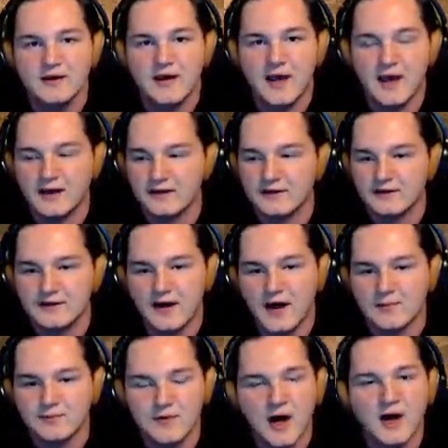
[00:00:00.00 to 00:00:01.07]
And
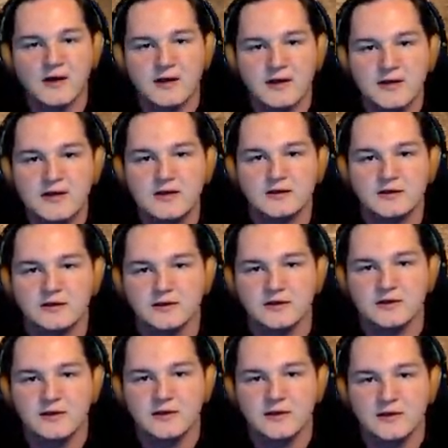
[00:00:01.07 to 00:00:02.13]
I'm not here
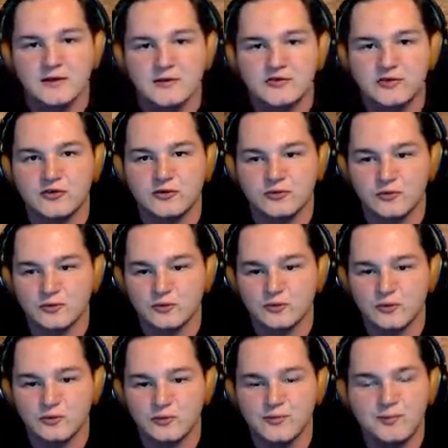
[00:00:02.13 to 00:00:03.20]

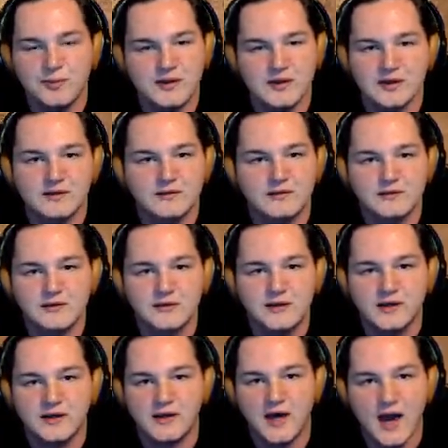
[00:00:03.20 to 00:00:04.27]
to be a
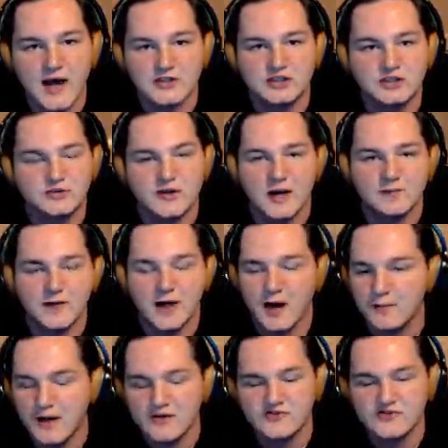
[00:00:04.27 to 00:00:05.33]
cash grab. Now,
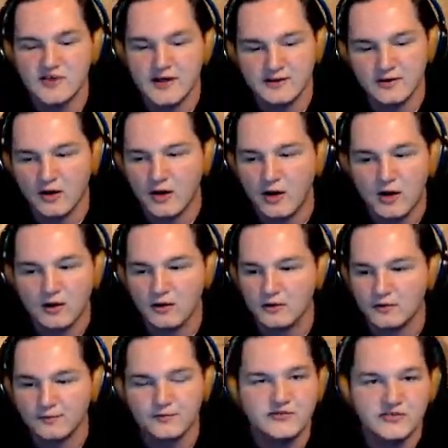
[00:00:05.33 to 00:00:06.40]
I'm not saying
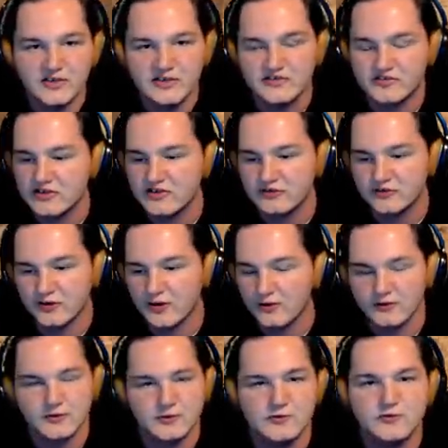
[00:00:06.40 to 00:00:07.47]
all CCs, all
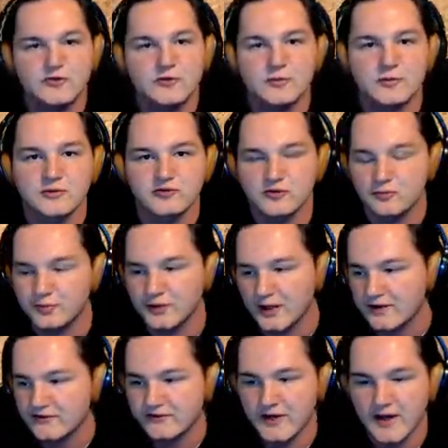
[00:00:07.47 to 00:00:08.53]
YouTubers who play
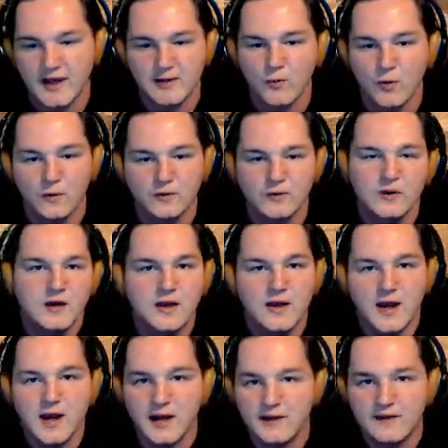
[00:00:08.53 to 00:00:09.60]
this game or
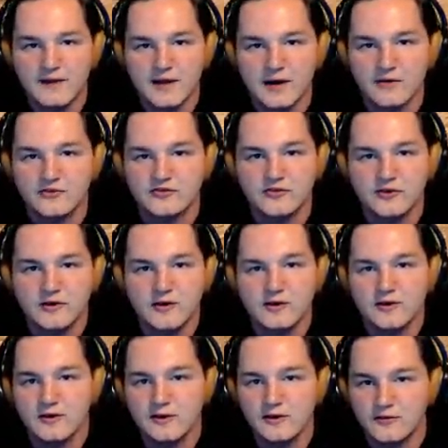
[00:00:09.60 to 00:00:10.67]
anything else
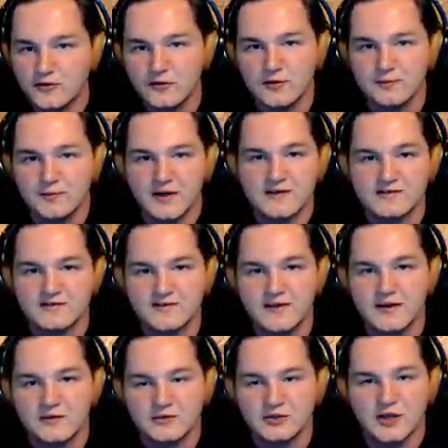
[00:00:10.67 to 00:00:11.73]
do it because
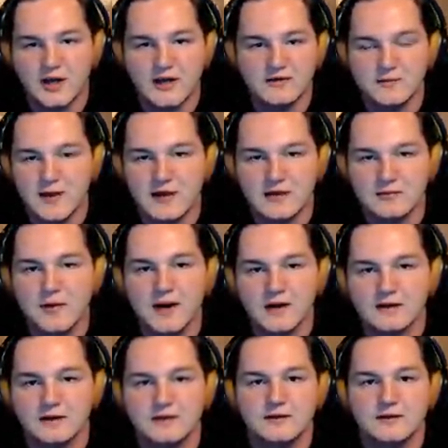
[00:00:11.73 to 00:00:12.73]
they're trying to make money.